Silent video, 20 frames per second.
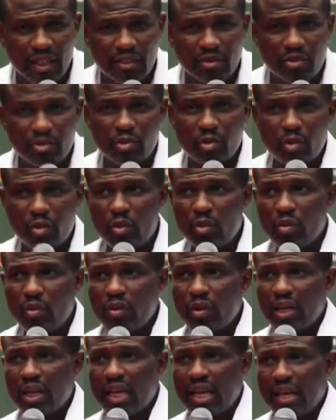And
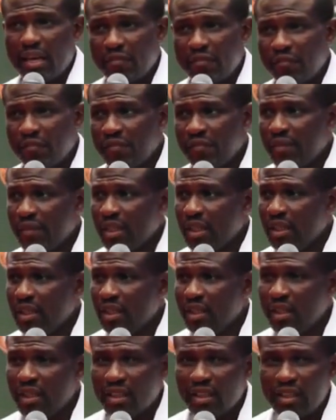so if
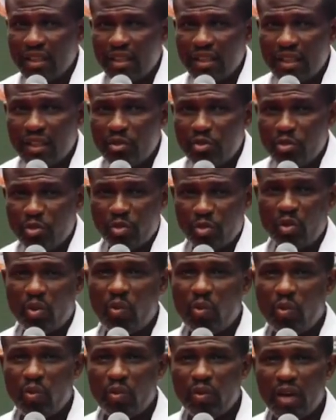you
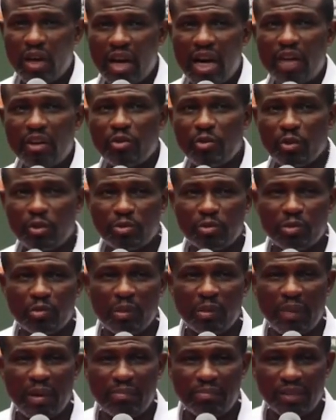know how you want to
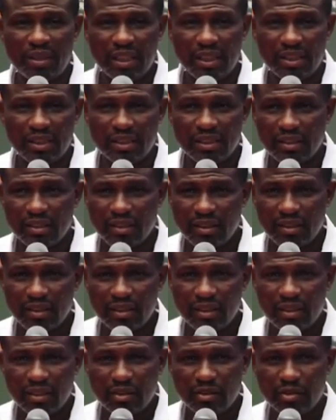be pampered,
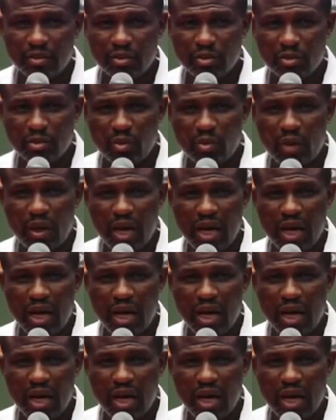you know